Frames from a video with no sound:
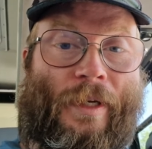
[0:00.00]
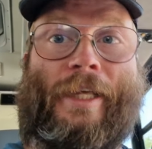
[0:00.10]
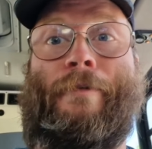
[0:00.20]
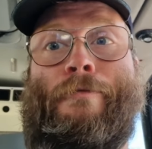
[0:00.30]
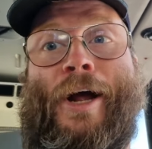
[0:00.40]

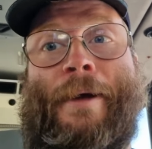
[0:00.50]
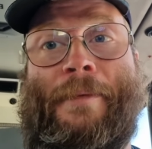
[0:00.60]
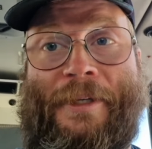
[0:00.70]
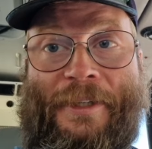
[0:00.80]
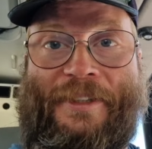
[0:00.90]
live on
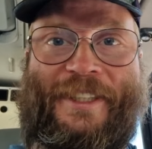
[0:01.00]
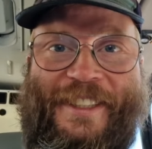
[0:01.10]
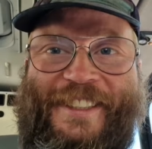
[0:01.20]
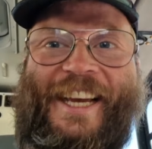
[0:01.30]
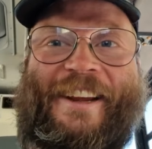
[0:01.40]
ramen
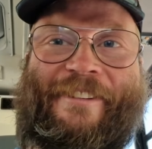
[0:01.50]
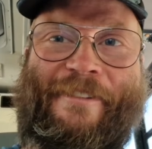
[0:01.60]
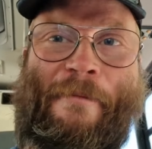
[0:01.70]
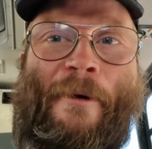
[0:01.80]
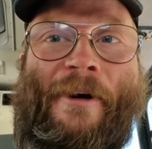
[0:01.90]
or save
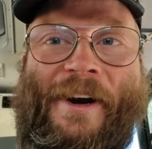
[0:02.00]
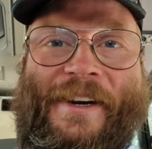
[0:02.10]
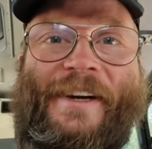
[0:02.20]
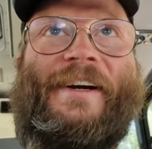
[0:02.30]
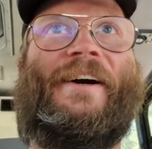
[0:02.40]
more.
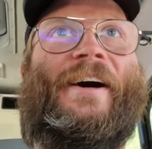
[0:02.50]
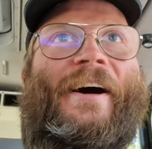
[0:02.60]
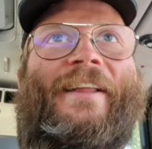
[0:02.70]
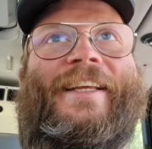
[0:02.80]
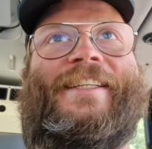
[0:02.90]

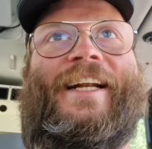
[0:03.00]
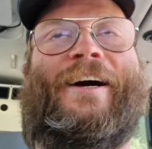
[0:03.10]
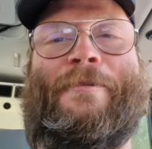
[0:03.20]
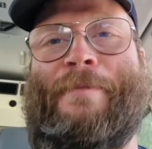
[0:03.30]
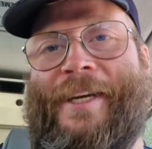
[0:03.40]
This
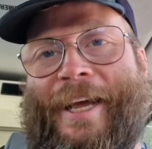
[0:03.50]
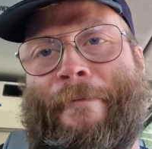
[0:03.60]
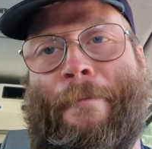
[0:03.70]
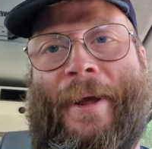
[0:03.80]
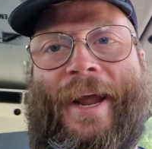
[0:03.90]
allows me and
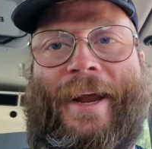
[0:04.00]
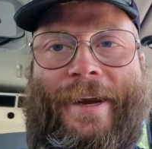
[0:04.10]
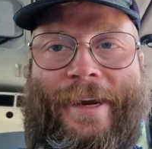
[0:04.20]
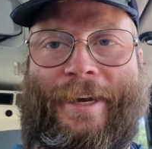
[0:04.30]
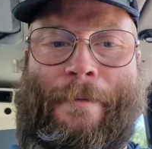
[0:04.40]

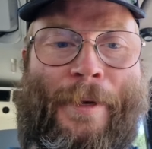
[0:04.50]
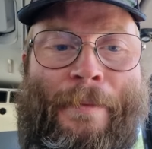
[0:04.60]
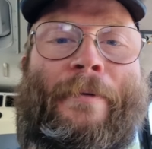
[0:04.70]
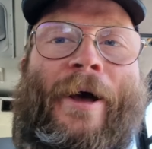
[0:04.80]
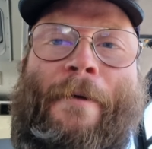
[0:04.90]
Dammerman and the
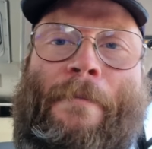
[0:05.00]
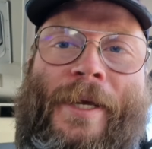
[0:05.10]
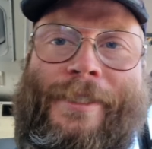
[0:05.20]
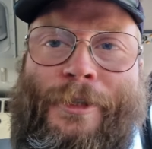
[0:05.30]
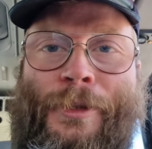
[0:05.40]
people around
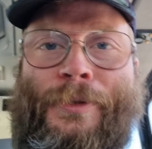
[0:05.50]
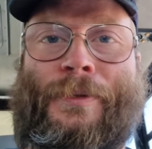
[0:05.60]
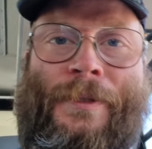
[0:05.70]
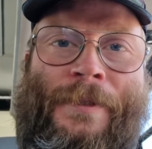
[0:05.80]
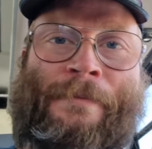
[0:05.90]
me to
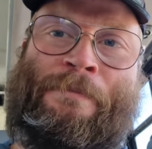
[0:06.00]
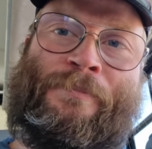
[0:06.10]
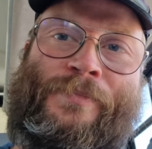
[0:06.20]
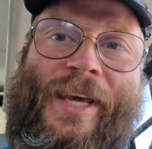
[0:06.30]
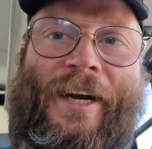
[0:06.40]

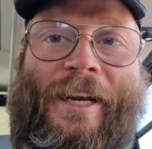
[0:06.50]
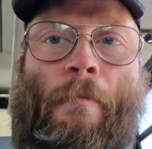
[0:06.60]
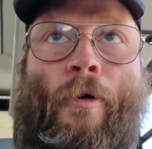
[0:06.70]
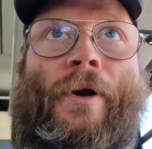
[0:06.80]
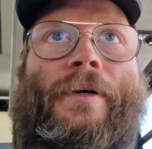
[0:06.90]
get a little
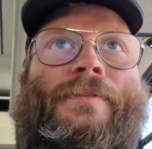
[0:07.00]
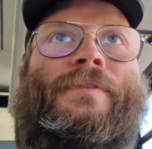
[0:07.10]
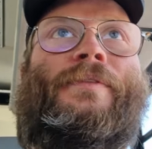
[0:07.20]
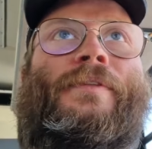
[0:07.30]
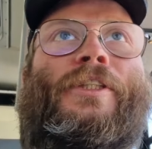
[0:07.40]
more
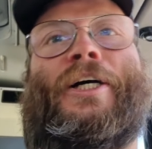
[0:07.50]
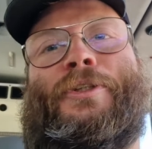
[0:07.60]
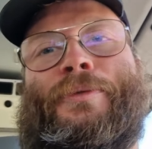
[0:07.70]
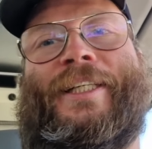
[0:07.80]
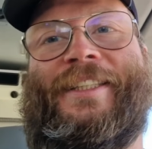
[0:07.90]

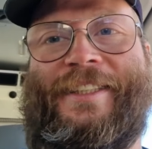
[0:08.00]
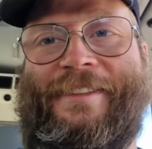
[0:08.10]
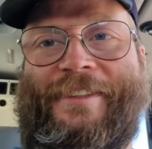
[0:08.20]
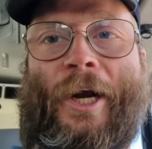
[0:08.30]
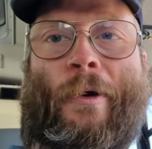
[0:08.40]
luxury.
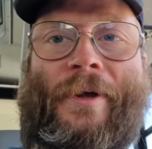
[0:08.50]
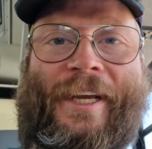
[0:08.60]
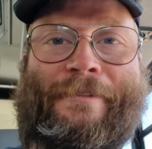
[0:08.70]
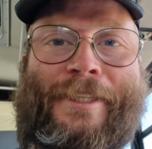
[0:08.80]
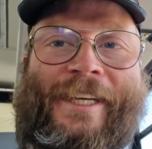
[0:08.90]
You know, it
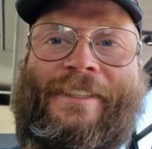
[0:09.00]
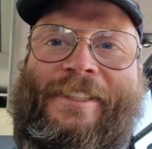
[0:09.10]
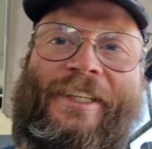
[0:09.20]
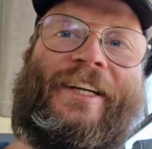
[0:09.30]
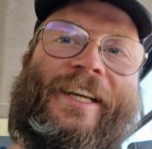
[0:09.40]
gives an extra
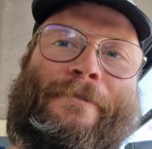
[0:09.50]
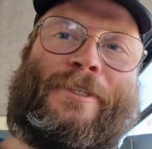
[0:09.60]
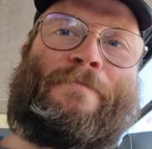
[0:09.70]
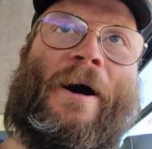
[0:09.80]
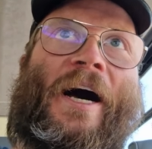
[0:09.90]
cheer, it gives a
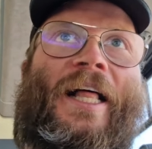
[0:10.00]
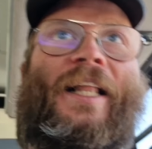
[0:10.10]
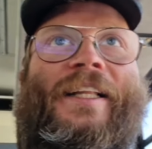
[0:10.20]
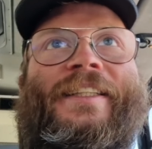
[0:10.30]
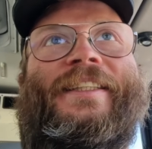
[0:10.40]

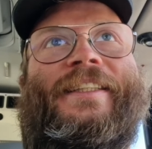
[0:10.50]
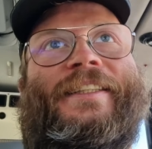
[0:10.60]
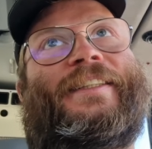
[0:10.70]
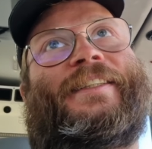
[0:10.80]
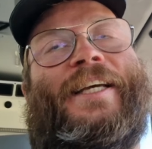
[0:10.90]
smile,
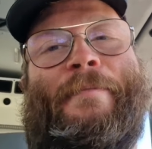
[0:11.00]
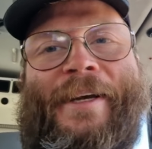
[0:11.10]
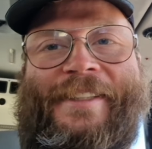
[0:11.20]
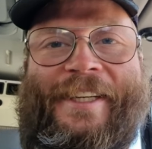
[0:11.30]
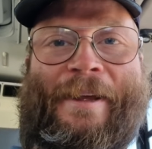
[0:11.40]
it
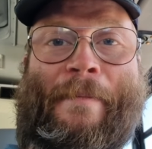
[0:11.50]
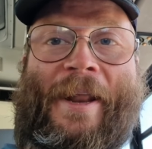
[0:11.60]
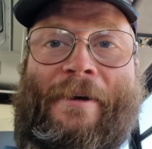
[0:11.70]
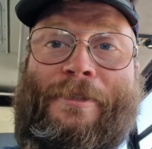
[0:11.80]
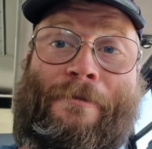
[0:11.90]
makes the day
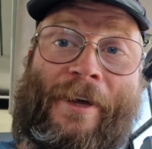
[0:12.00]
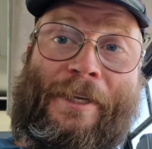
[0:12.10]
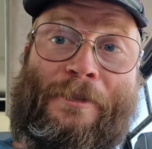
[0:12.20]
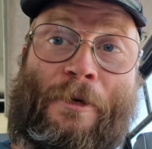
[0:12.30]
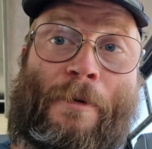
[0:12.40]
better. So thank
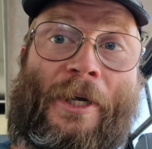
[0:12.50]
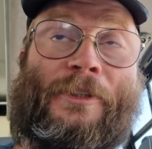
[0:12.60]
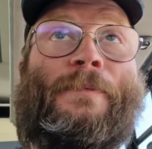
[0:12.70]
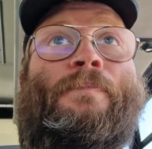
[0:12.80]
you so much.